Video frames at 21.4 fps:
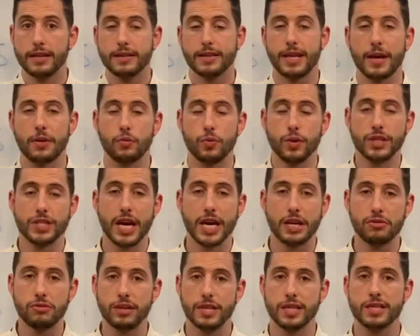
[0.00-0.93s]
then we
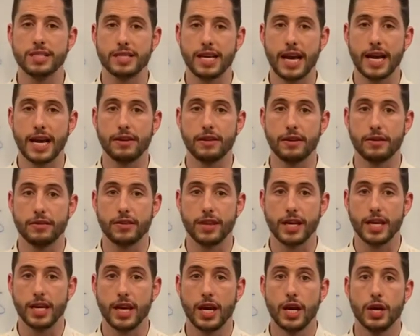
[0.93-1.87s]
generally say that
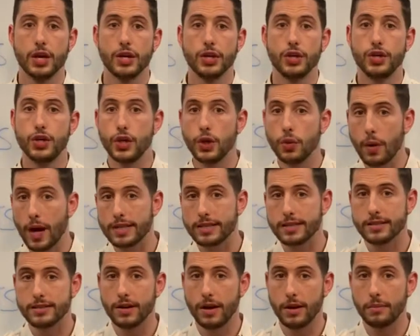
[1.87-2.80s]
the US
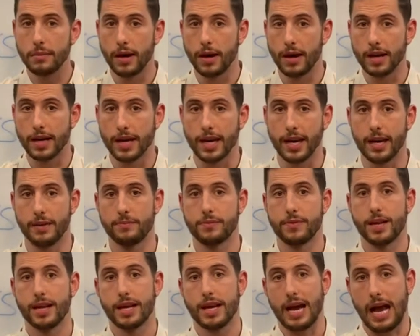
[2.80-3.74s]
stock market
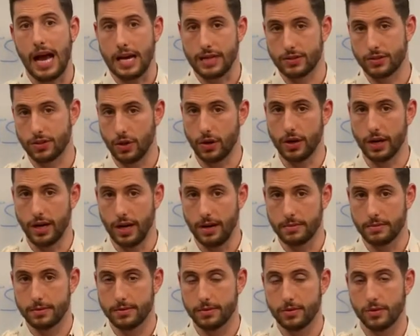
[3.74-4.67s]
has gone
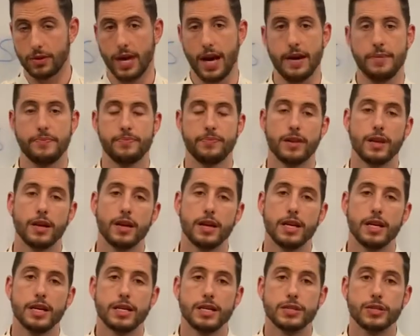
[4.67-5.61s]
up, okay?
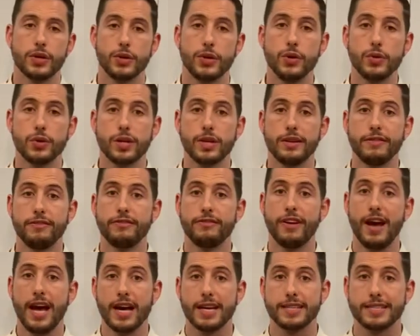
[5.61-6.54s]
So you can
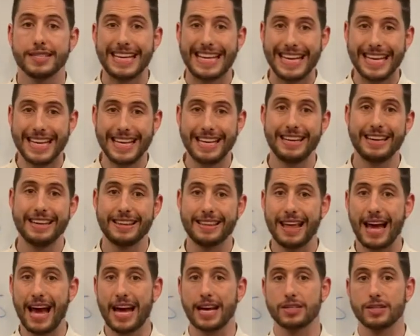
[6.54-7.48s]
invest in
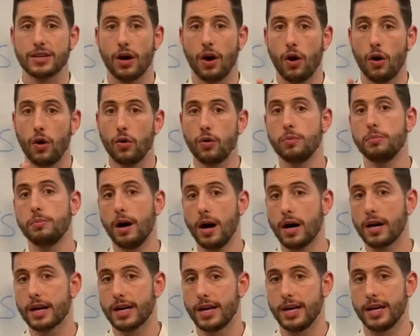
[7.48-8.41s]
that whole
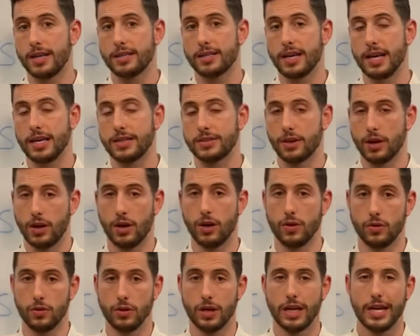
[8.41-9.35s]
market as a
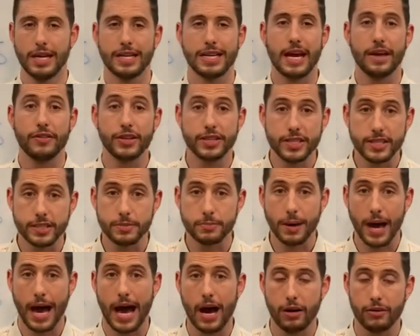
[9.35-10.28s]
whole. Now this is
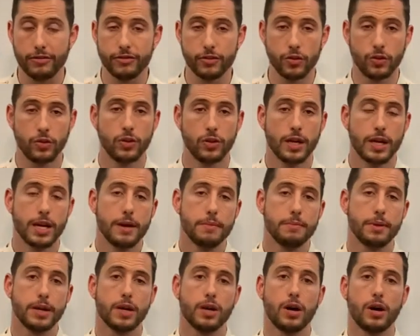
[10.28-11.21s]
powerful
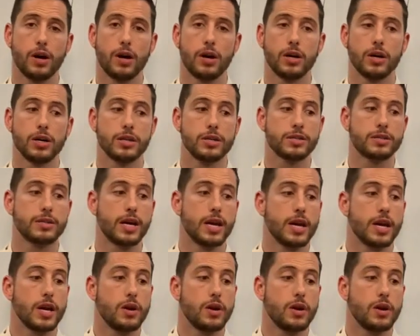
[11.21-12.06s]
because